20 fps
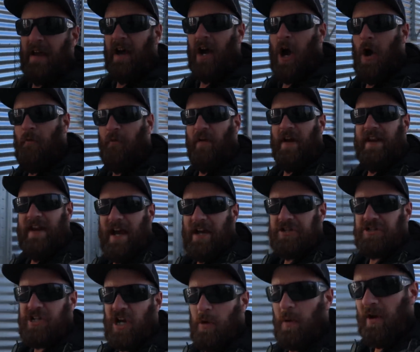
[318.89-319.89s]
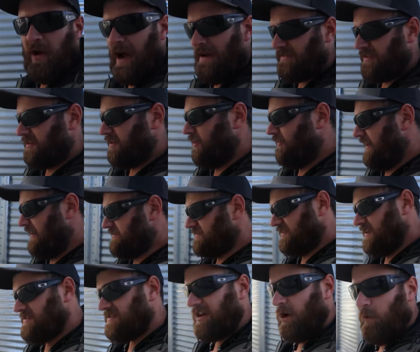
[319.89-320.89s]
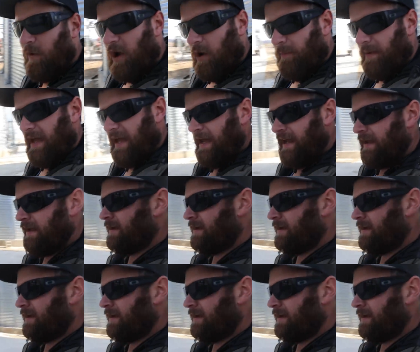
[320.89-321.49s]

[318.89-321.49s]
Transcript: Hopefully next year we don't have to do this, because there will be